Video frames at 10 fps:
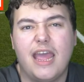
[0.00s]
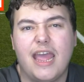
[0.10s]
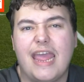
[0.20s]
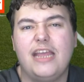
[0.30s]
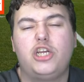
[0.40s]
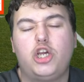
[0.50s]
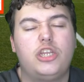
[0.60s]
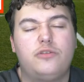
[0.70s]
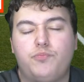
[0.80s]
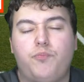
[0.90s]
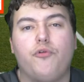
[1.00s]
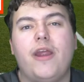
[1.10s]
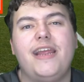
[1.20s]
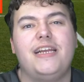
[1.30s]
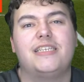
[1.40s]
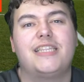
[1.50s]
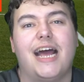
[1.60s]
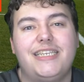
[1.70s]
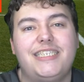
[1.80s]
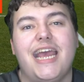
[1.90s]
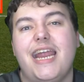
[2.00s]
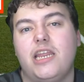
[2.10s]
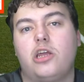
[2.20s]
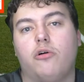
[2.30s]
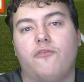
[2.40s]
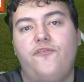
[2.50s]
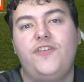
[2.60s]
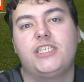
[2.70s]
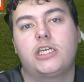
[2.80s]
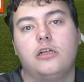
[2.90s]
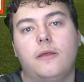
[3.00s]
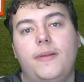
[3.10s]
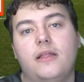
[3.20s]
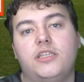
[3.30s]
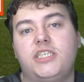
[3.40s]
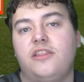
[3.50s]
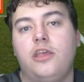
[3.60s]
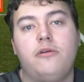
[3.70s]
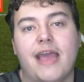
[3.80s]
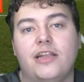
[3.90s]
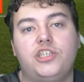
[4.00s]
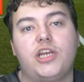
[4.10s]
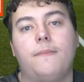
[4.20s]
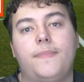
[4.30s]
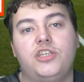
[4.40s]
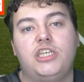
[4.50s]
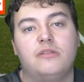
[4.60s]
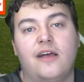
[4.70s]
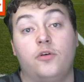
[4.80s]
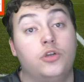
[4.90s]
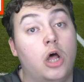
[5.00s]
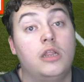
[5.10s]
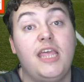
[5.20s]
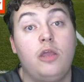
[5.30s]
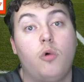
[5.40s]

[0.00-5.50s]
He brings that technical, physical ability that you get at championship level, not League